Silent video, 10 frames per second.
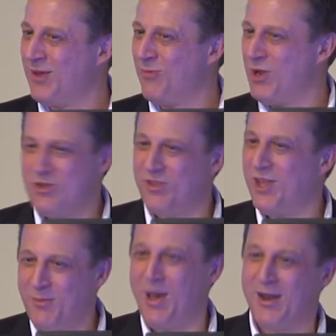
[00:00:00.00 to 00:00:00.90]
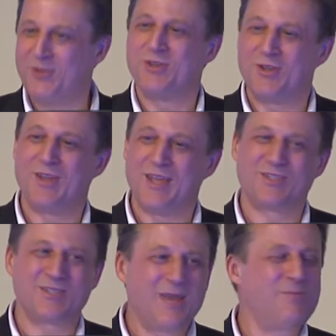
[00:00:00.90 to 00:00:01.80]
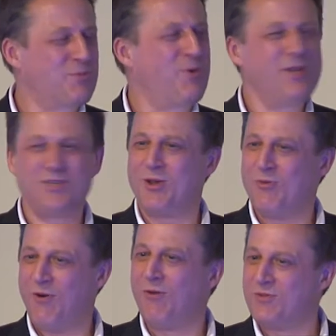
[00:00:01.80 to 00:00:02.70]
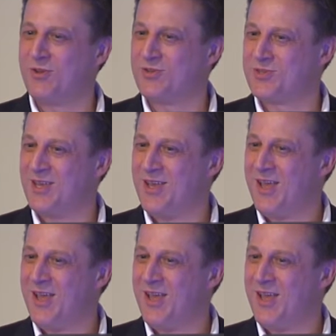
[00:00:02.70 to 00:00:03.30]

When you think about it, it seems pretty self-obvious